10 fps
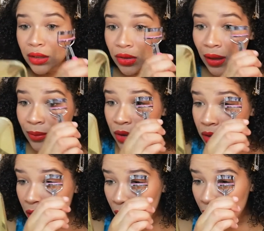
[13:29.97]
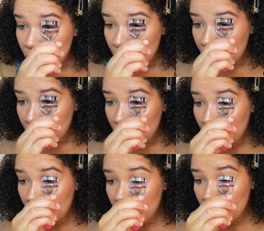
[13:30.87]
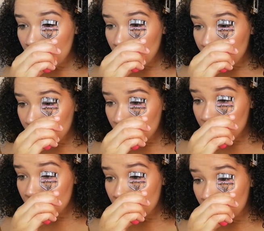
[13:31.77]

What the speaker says: So I'm just gonna go over the